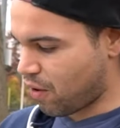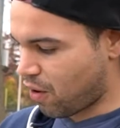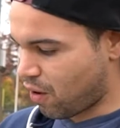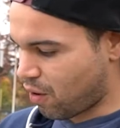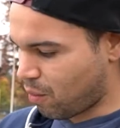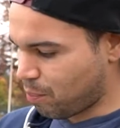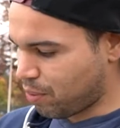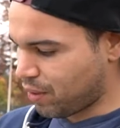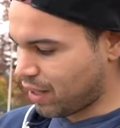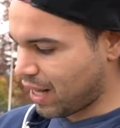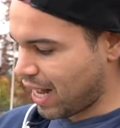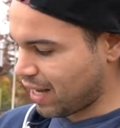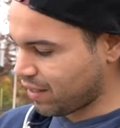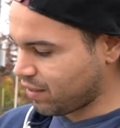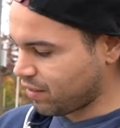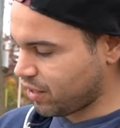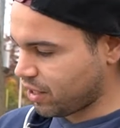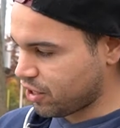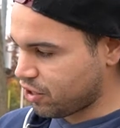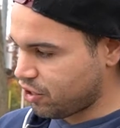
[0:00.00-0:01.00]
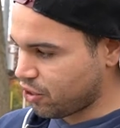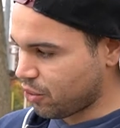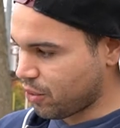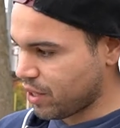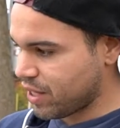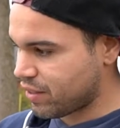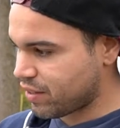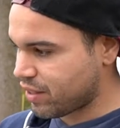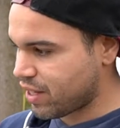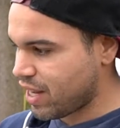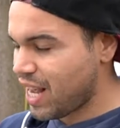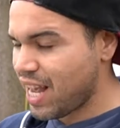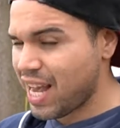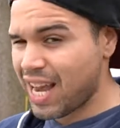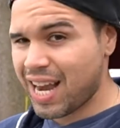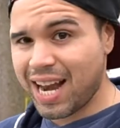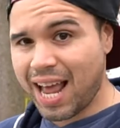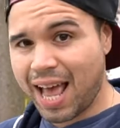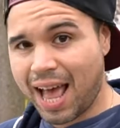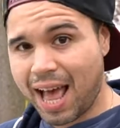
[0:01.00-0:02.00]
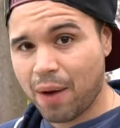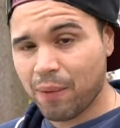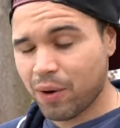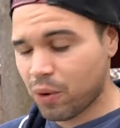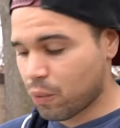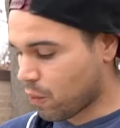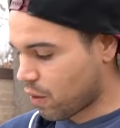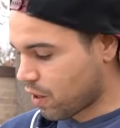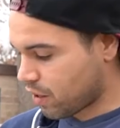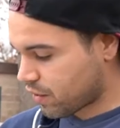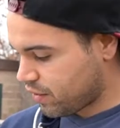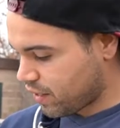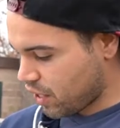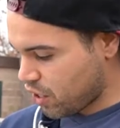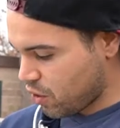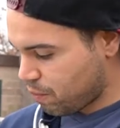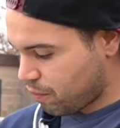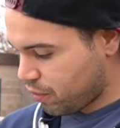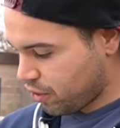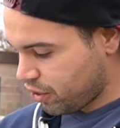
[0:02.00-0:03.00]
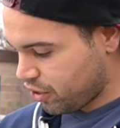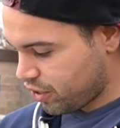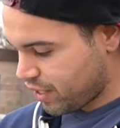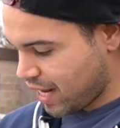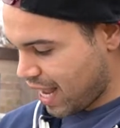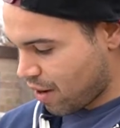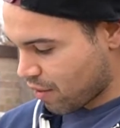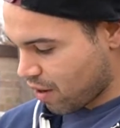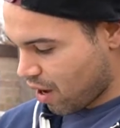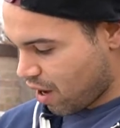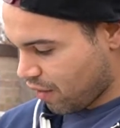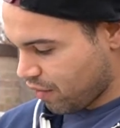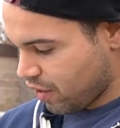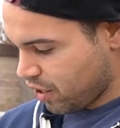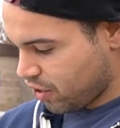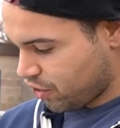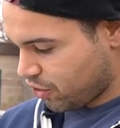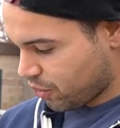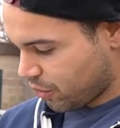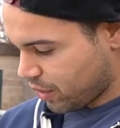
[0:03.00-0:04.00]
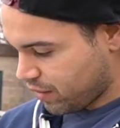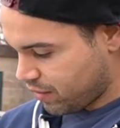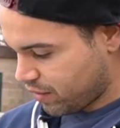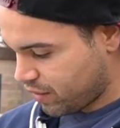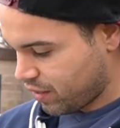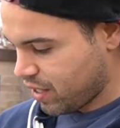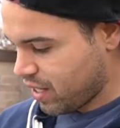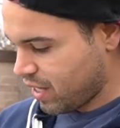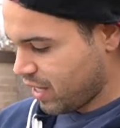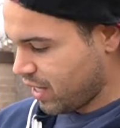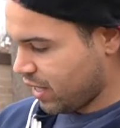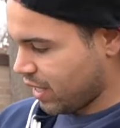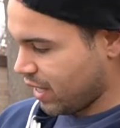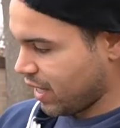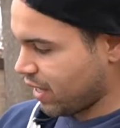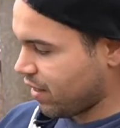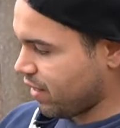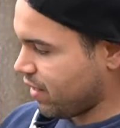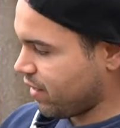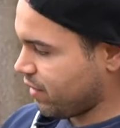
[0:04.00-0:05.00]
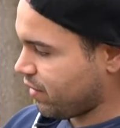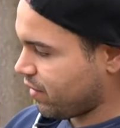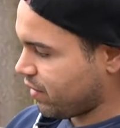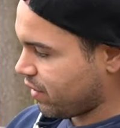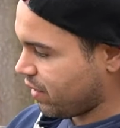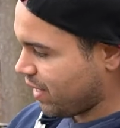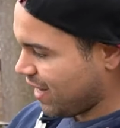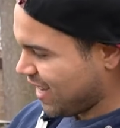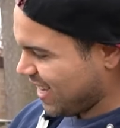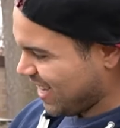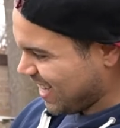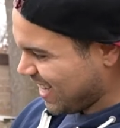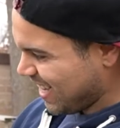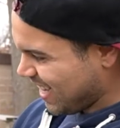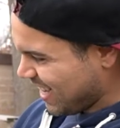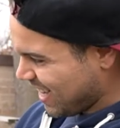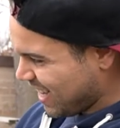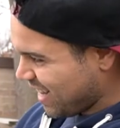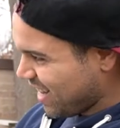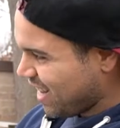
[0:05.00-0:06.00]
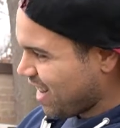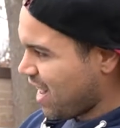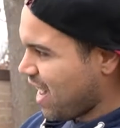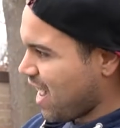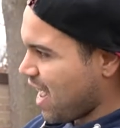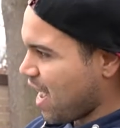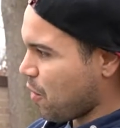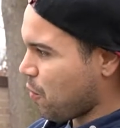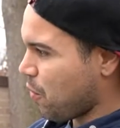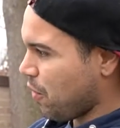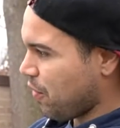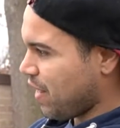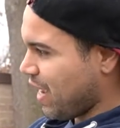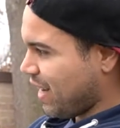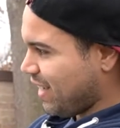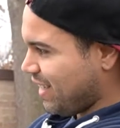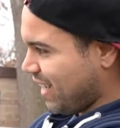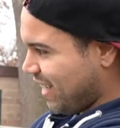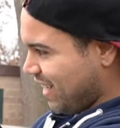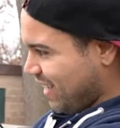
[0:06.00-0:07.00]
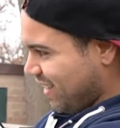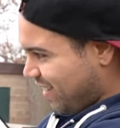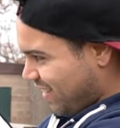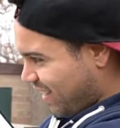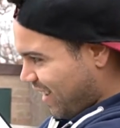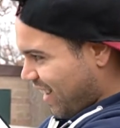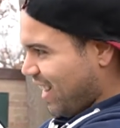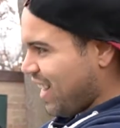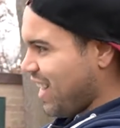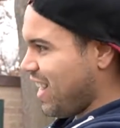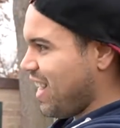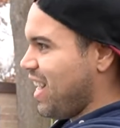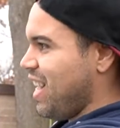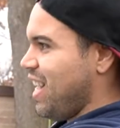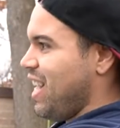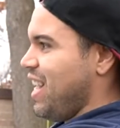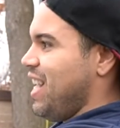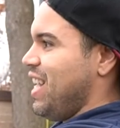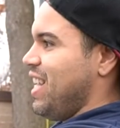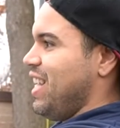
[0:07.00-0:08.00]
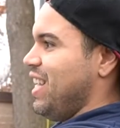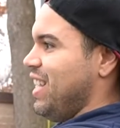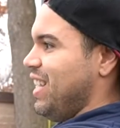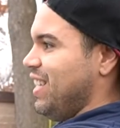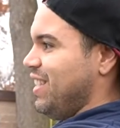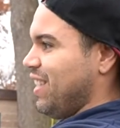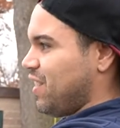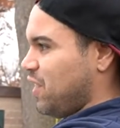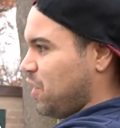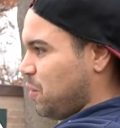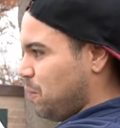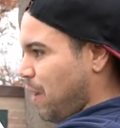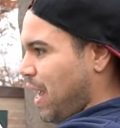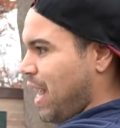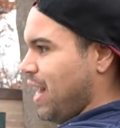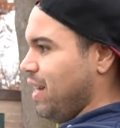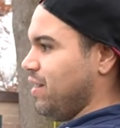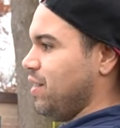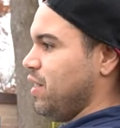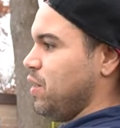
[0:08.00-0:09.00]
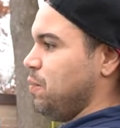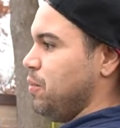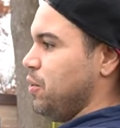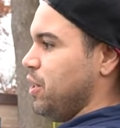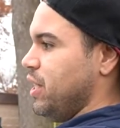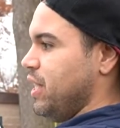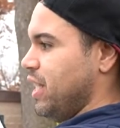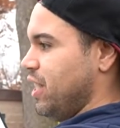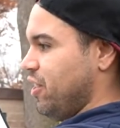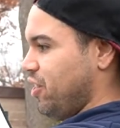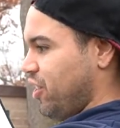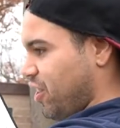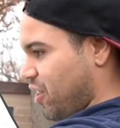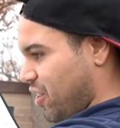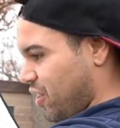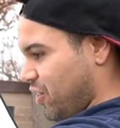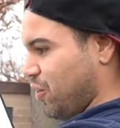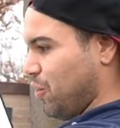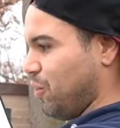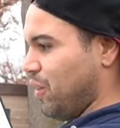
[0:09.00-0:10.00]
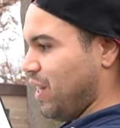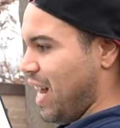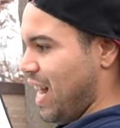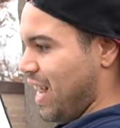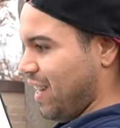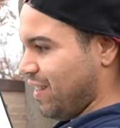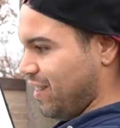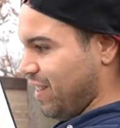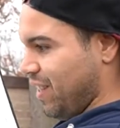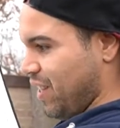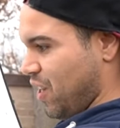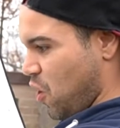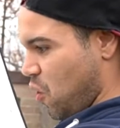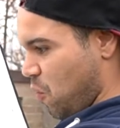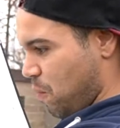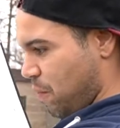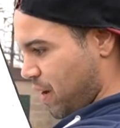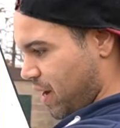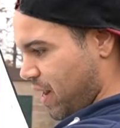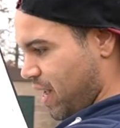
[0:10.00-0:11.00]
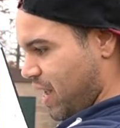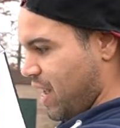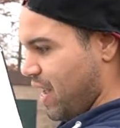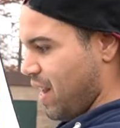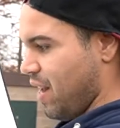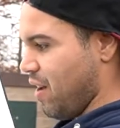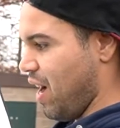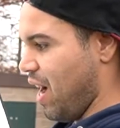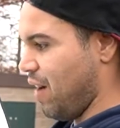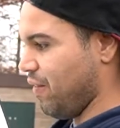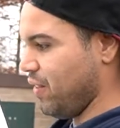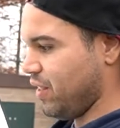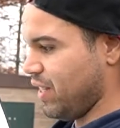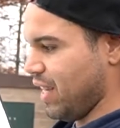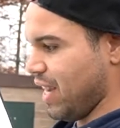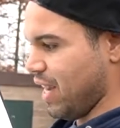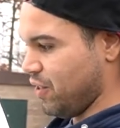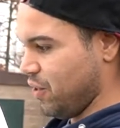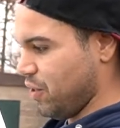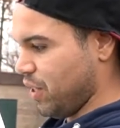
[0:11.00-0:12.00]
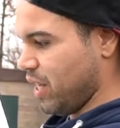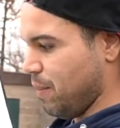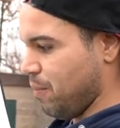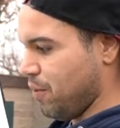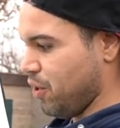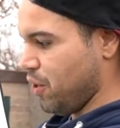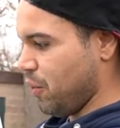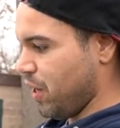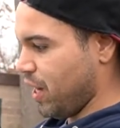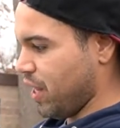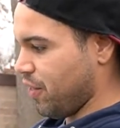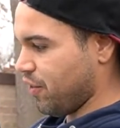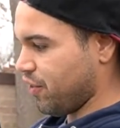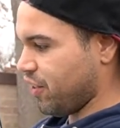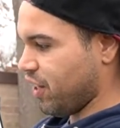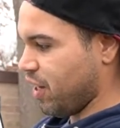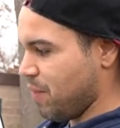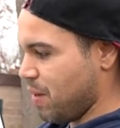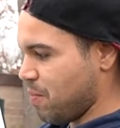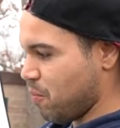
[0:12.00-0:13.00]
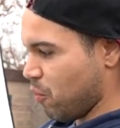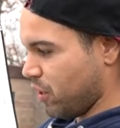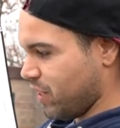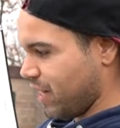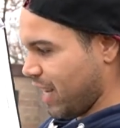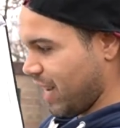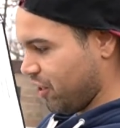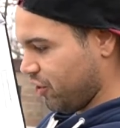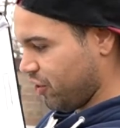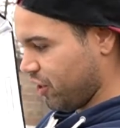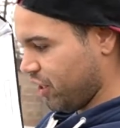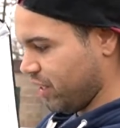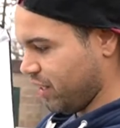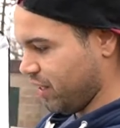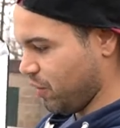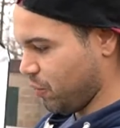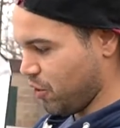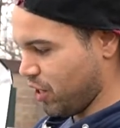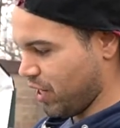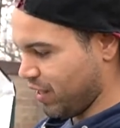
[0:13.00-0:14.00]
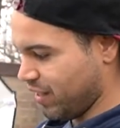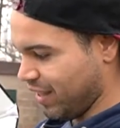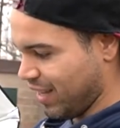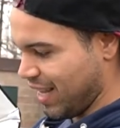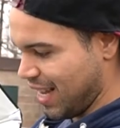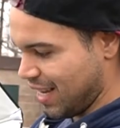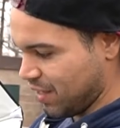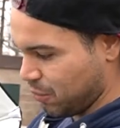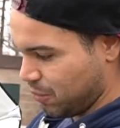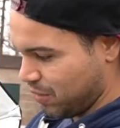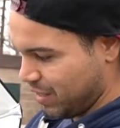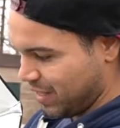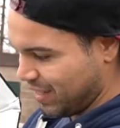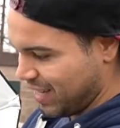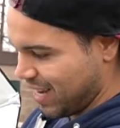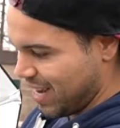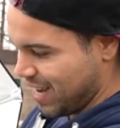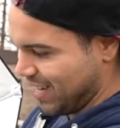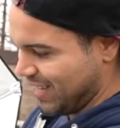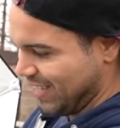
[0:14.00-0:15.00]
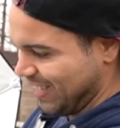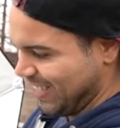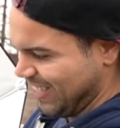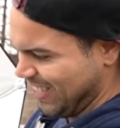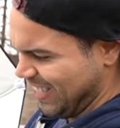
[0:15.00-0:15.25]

all plastic joints, and how it works is that you push down on these joints like this, and what that does is expands this beauty dish and also locks it open. Now, obviously, as you keep doing it, there's going to be more tension, and then when you get to the last one, it's kind of